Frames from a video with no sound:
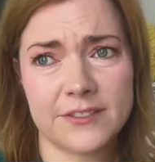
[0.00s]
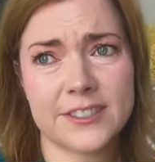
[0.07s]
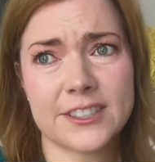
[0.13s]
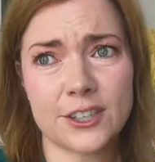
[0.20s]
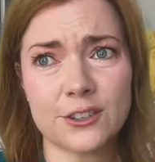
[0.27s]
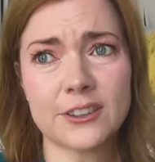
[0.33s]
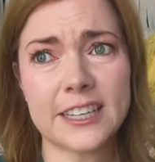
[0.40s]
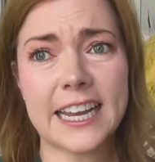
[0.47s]

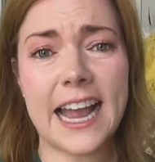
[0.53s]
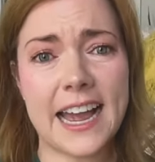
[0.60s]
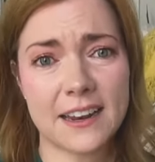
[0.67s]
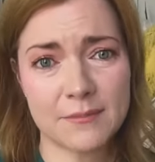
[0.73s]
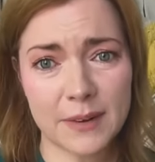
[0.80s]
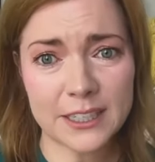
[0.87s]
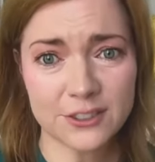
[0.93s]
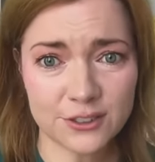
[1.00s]
certainly
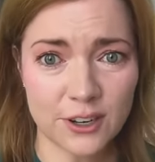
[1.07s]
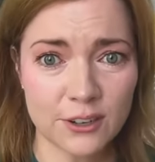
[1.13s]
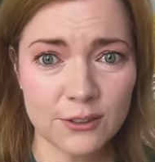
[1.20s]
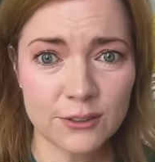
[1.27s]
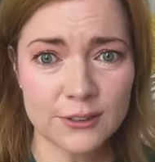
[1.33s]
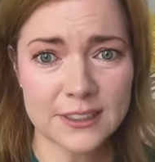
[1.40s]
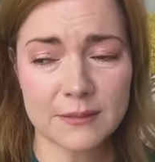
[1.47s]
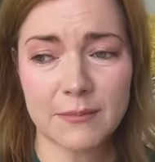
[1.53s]
had my
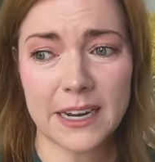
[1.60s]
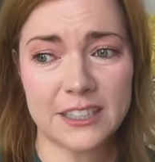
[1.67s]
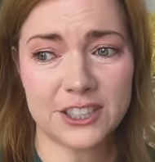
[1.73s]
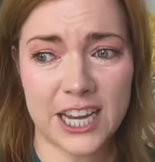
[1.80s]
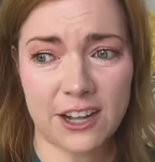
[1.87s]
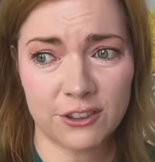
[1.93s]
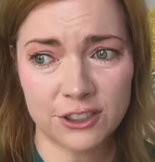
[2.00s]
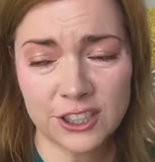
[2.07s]
struggles and my
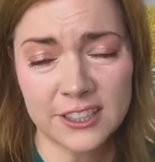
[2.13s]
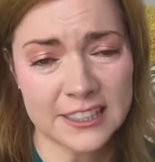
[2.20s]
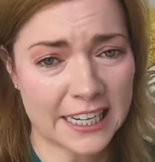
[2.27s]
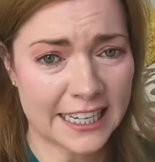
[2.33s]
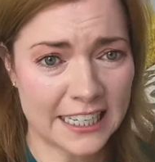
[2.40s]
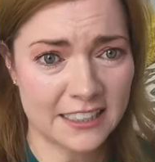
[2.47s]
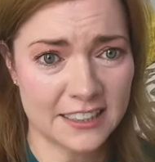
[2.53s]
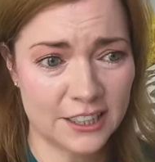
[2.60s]
challenges, and
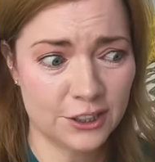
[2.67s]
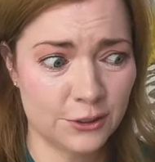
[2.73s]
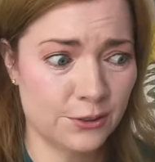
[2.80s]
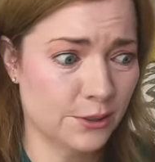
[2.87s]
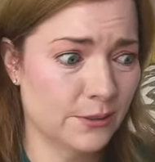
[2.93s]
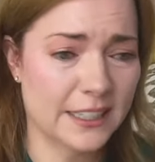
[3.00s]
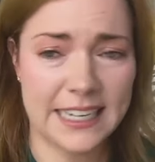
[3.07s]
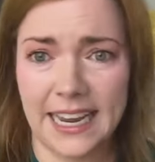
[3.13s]
I continue
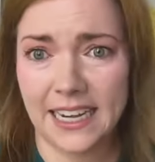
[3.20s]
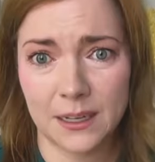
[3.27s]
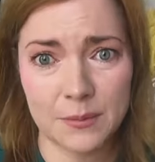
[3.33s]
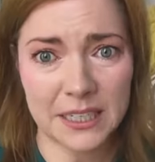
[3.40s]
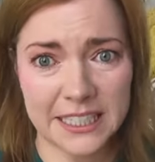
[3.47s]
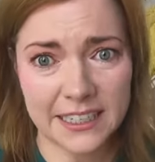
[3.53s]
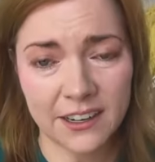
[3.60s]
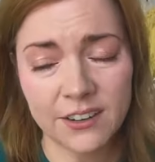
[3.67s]
to like
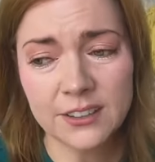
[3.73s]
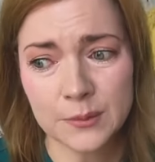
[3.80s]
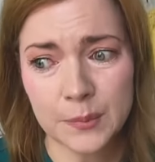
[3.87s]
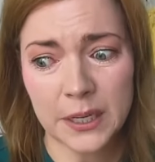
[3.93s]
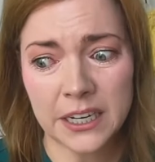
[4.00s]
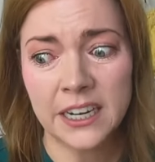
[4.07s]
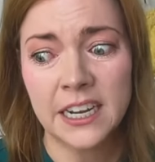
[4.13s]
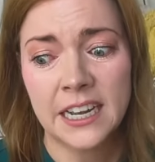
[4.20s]
anybody else.
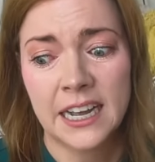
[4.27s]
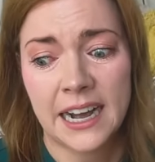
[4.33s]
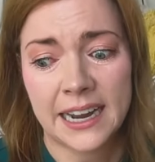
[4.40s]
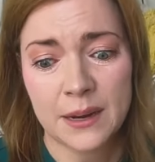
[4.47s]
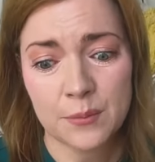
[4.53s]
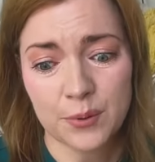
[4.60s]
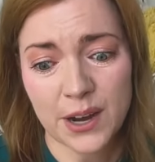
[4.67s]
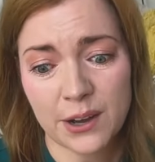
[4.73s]
But
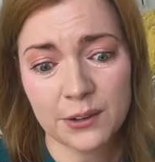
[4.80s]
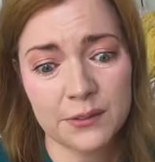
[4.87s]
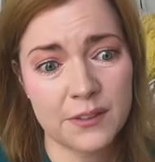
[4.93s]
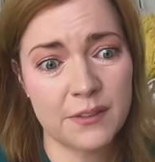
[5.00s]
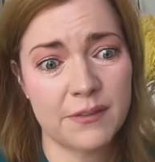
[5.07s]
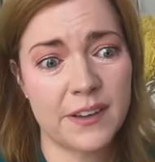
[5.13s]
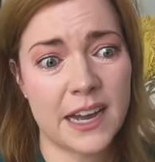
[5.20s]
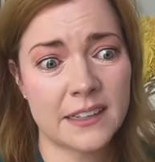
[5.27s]
I am proud of
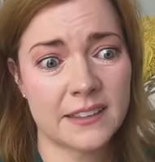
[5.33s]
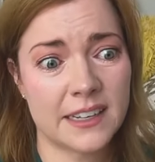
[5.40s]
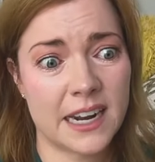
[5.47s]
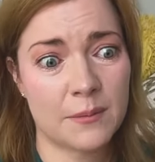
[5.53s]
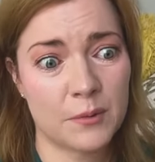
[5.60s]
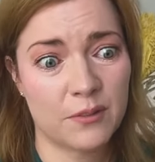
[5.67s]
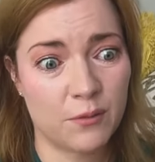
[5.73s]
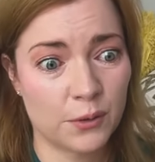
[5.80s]
the fact that
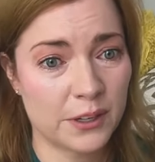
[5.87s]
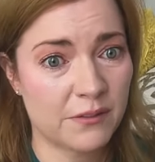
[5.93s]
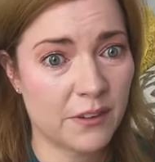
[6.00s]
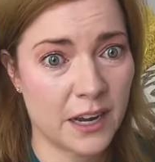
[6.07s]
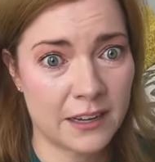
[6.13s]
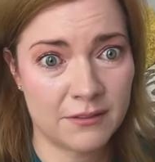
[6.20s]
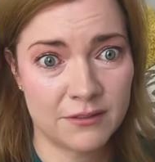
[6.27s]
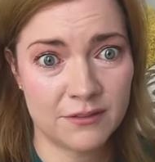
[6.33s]
I'm a
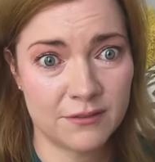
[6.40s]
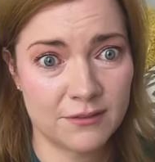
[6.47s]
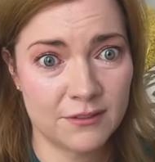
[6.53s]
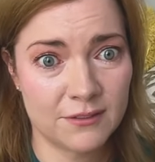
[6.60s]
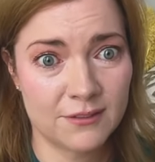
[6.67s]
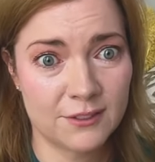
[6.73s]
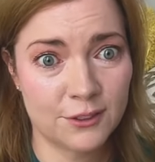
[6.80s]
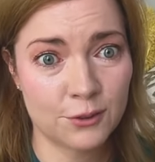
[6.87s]
45
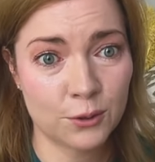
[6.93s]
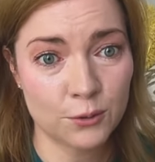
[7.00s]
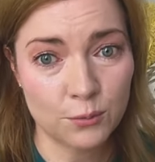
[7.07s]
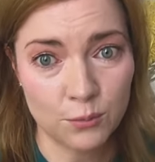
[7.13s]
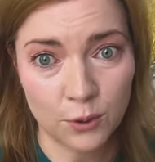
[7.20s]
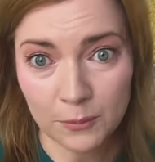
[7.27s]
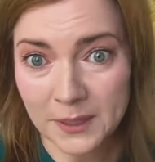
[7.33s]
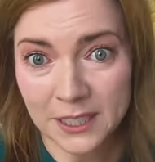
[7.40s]
year old
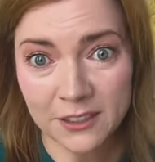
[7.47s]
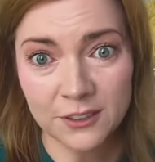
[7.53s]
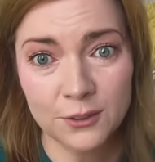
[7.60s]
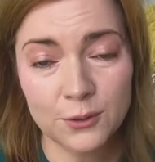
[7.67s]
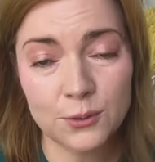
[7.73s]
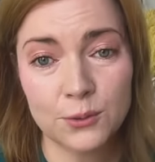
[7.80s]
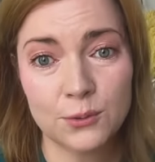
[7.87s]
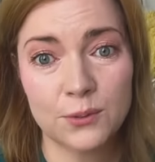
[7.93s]
woman
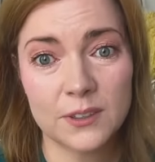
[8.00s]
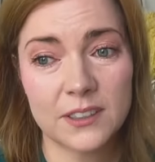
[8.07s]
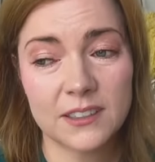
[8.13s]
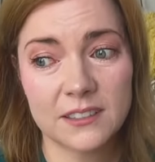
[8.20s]
who